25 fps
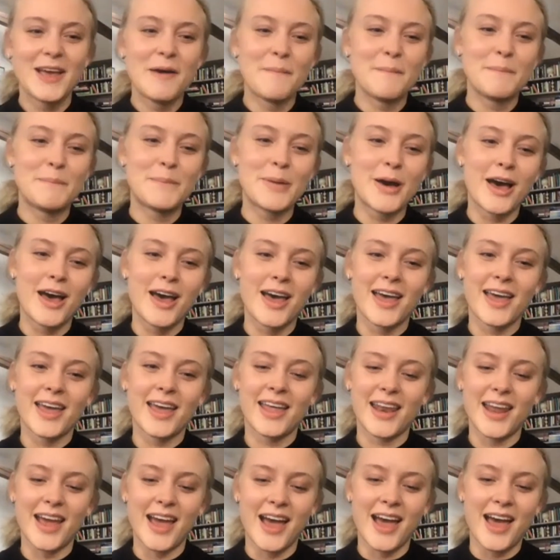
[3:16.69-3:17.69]

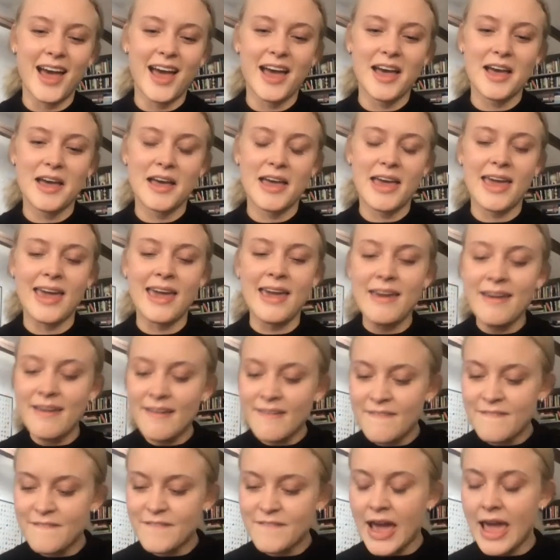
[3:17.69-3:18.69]
But uh,
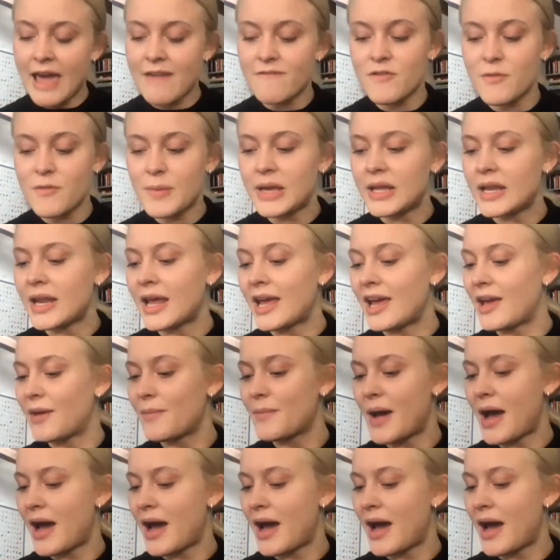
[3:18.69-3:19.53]
if I ever meet him,